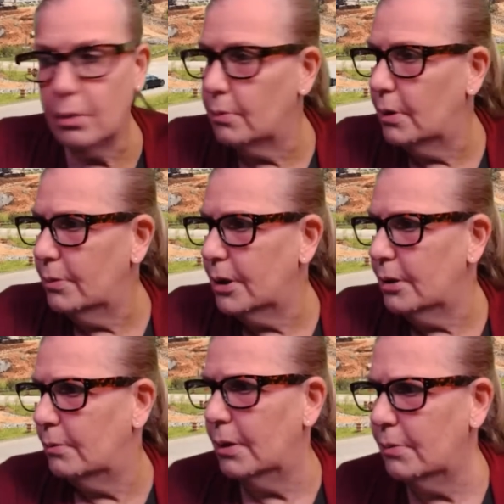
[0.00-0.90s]
What was it?
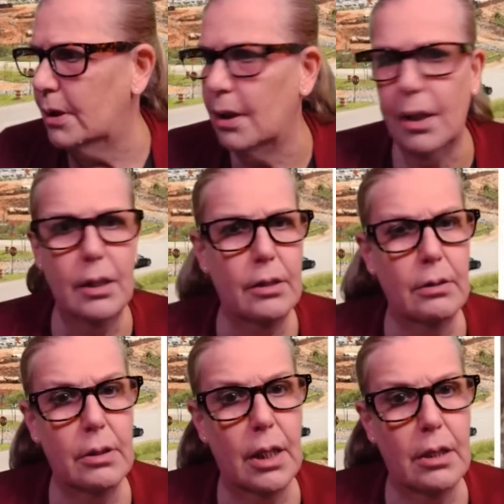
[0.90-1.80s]
What was it again?
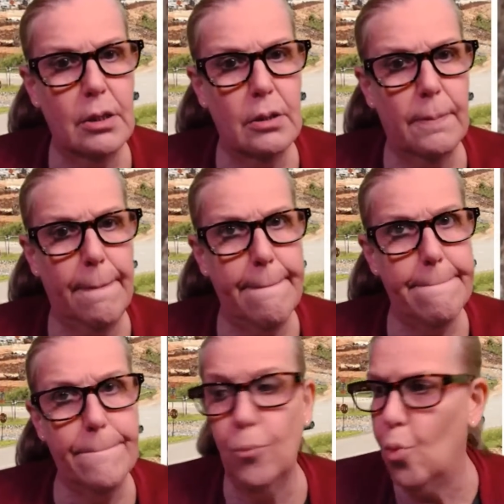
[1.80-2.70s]

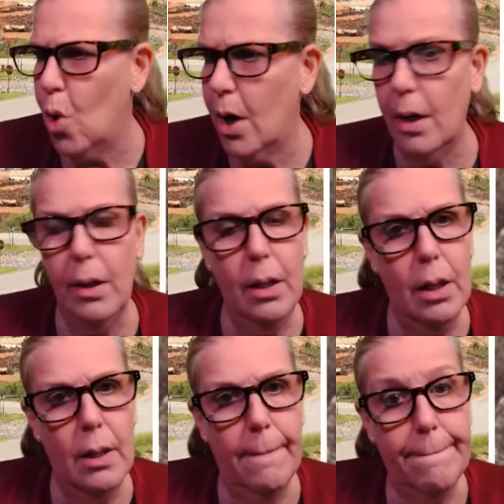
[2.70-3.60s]
2001.
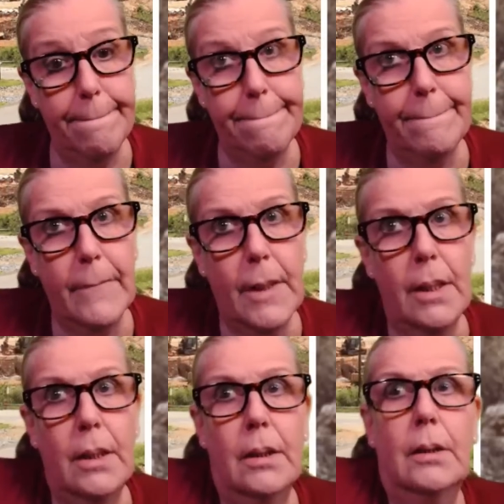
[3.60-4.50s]

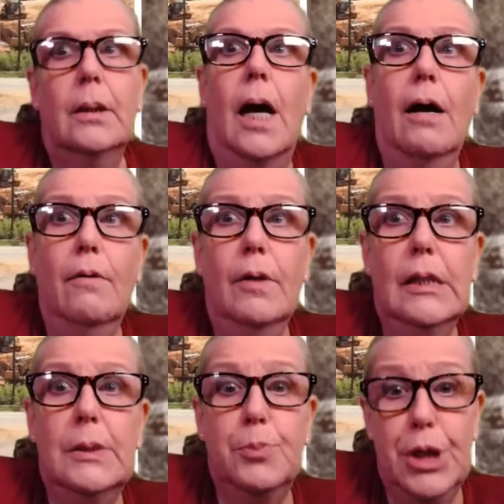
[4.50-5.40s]
I was
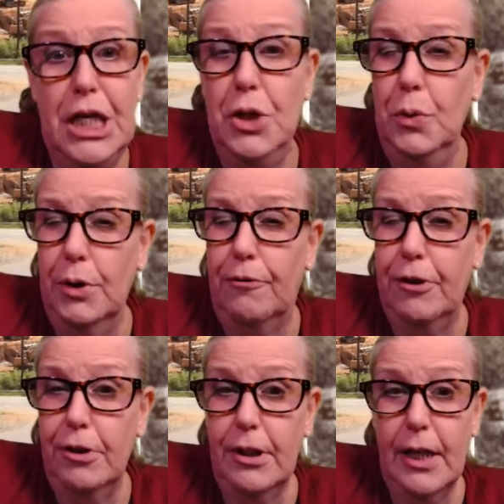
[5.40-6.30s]
pretty new in the
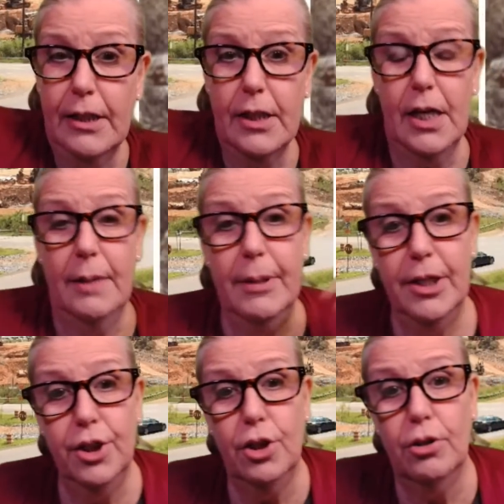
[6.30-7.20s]
field at that time, and you
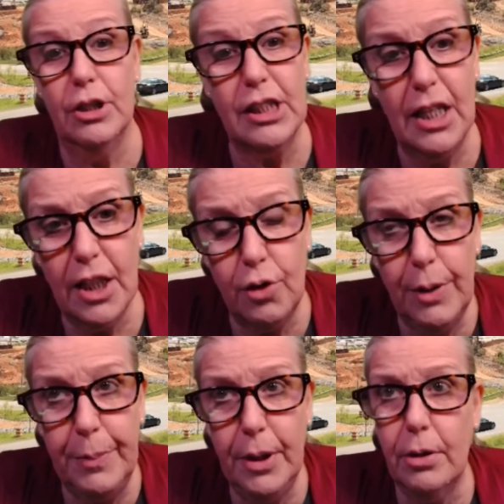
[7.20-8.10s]
know it's kind of
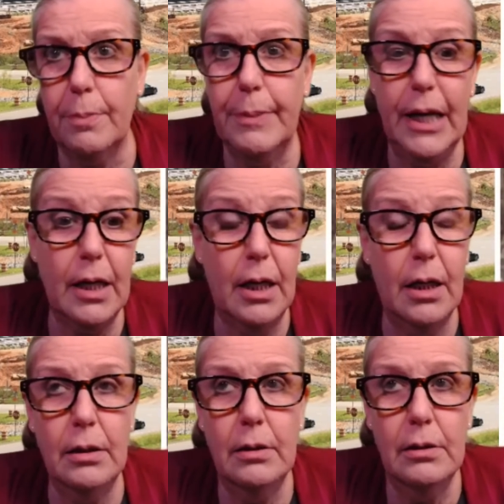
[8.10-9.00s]
creepy to look back
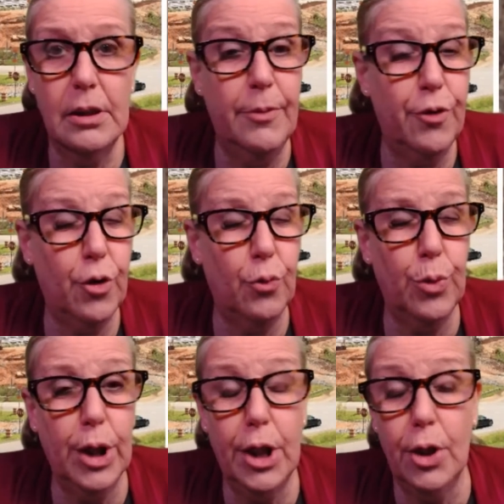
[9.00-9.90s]
on some of your
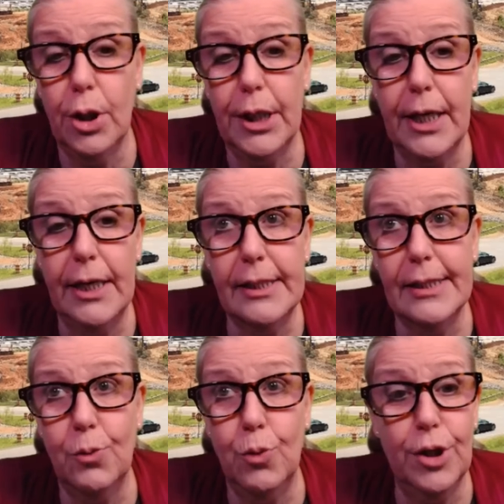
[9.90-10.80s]
really early cases
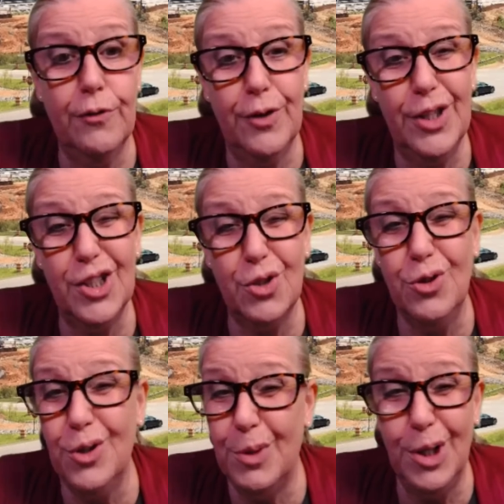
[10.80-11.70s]
and wonder whether you screwed
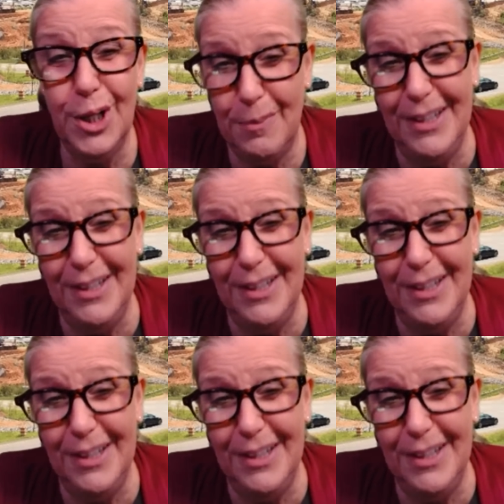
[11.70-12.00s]
them all up.